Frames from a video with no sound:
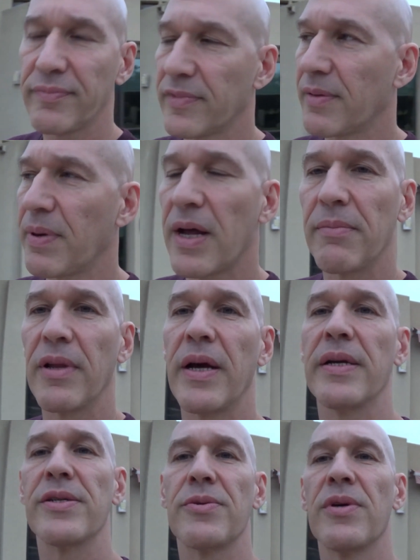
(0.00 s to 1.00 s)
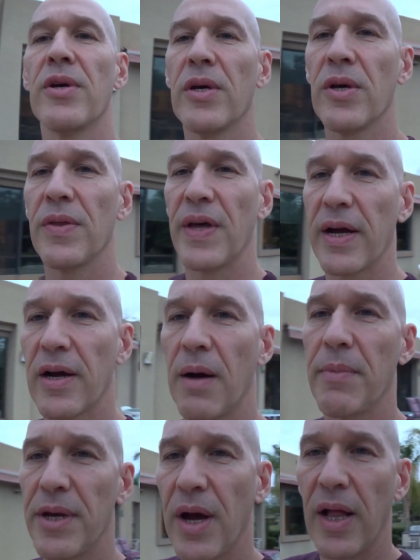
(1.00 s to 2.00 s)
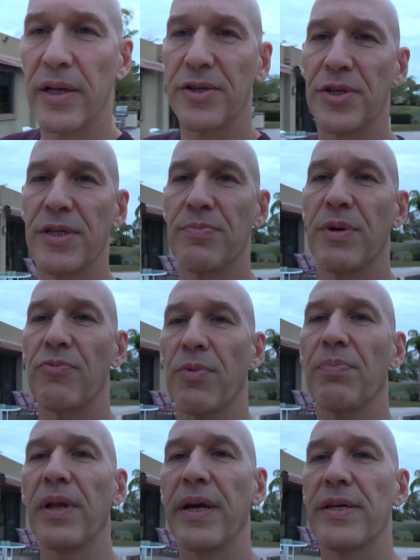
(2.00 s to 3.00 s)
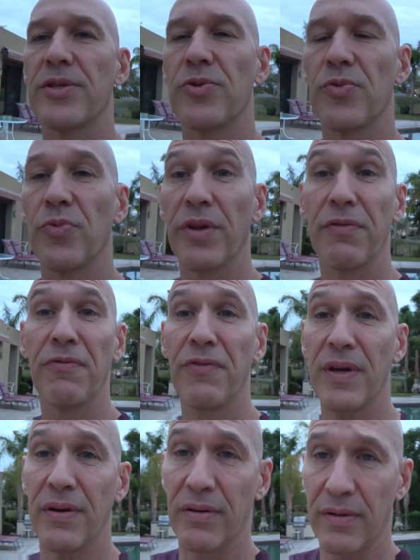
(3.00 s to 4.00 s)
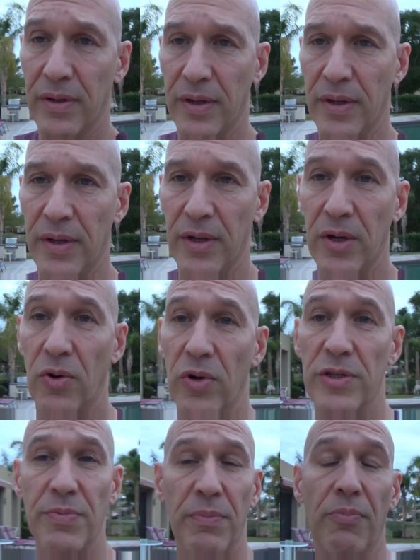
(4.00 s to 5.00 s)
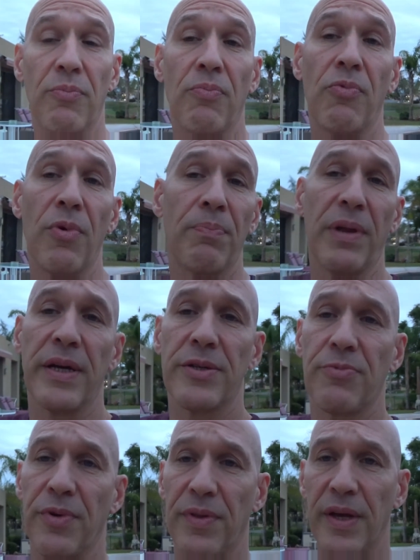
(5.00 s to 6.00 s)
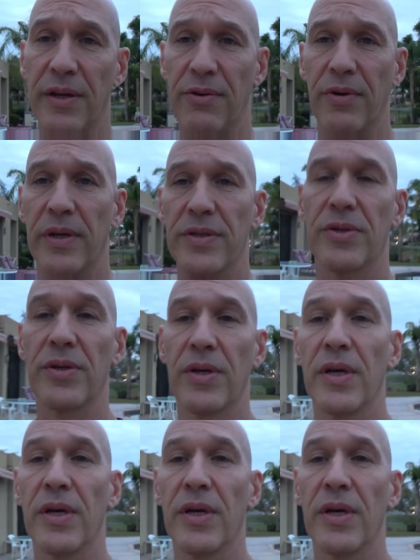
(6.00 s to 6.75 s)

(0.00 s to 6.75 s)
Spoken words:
the bottom line is that common knowledge has been replaced with fear, or it's been replaced with ignorance.